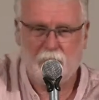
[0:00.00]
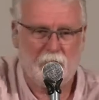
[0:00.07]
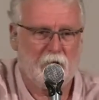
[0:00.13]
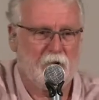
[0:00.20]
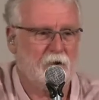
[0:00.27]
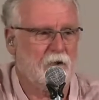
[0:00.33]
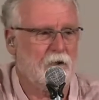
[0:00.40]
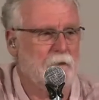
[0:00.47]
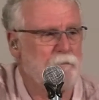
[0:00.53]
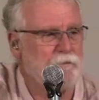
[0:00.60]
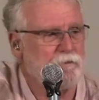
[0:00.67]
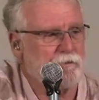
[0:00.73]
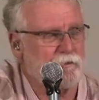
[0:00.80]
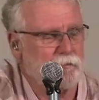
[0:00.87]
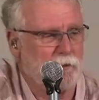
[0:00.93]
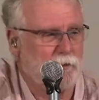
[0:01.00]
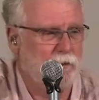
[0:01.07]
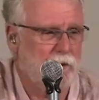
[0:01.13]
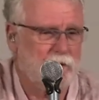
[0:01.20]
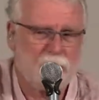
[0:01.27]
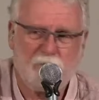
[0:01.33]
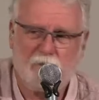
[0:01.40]
how that happens this way.
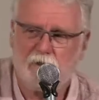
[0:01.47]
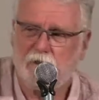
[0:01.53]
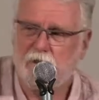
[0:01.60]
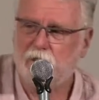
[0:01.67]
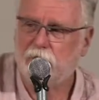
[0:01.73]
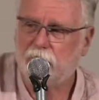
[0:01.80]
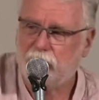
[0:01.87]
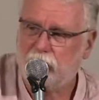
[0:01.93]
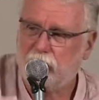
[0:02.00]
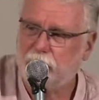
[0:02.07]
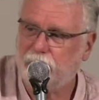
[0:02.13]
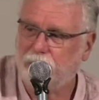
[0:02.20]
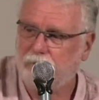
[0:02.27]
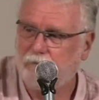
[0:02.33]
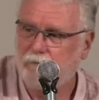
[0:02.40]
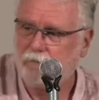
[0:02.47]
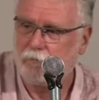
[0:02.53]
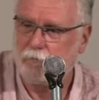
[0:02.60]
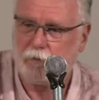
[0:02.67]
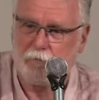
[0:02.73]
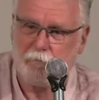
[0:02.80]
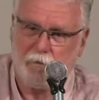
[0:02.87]
God sent a young drummer to
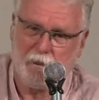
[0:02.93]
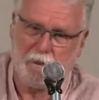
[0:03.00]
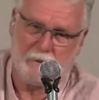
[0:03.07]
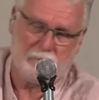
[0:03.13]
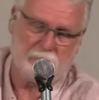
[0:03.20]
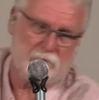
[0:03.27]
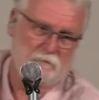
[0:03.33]
my band.